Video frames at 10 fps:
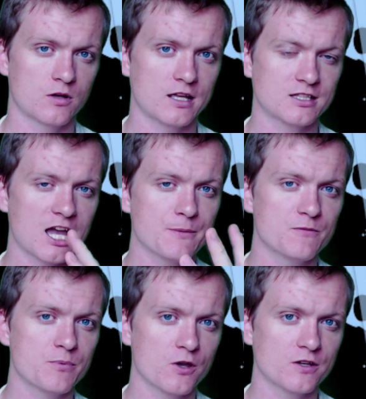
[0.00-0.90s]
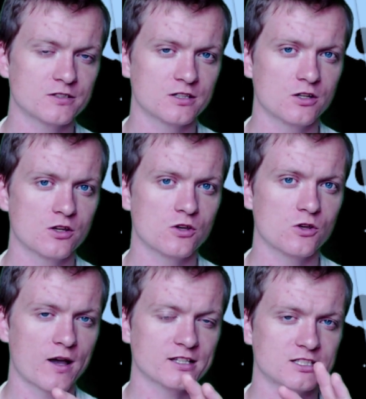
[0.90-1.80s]
A type of person
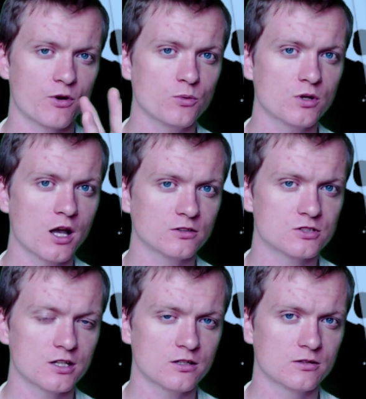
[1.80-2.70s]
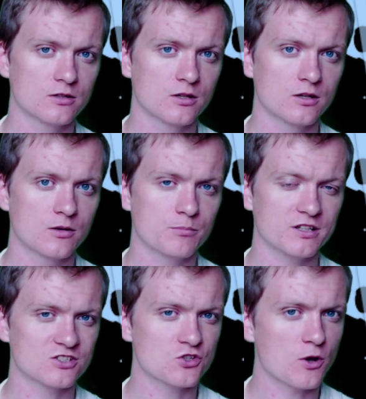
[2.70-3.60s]
who has their own culture, but
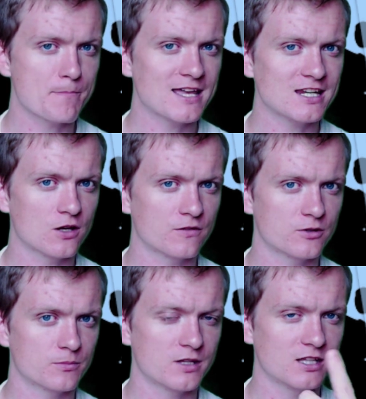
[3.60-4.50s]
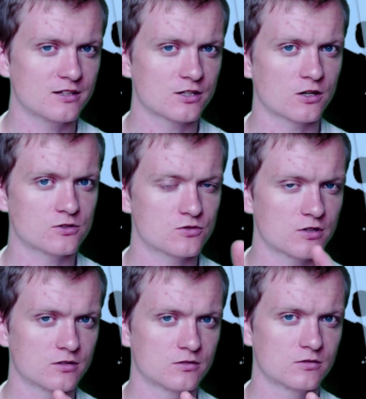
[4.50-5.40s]
there's not many of them in the country.
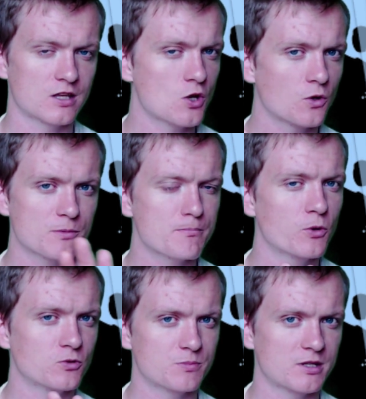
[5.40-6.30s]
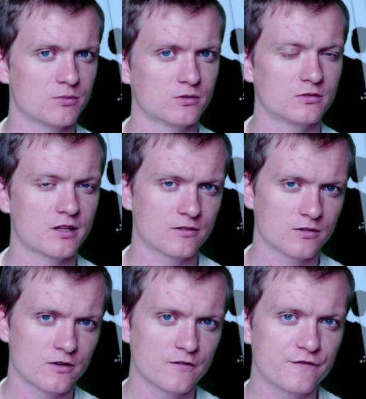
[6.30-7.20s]
They're not the most people. They're
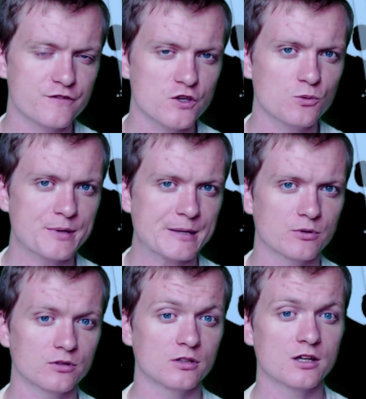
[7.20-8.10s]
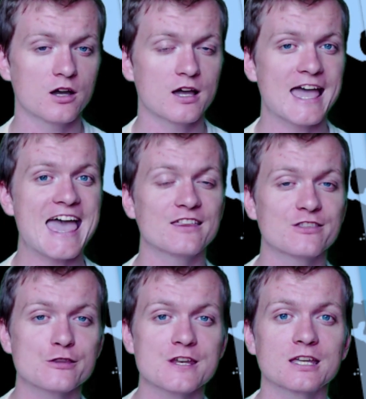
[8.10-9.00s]
few people.
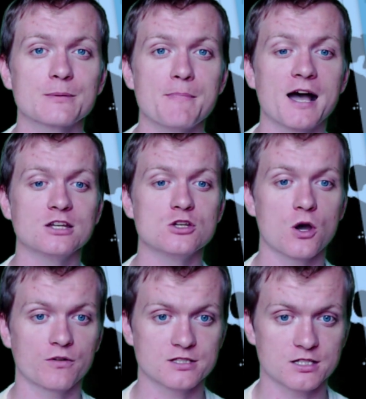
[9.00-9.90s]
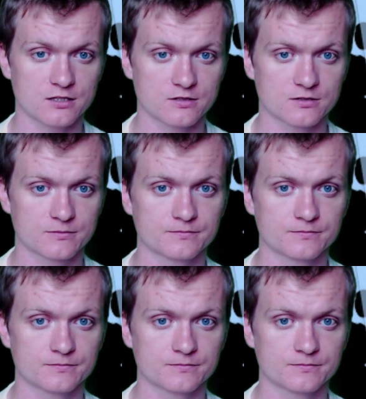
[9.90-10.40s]
Ethnic minorities.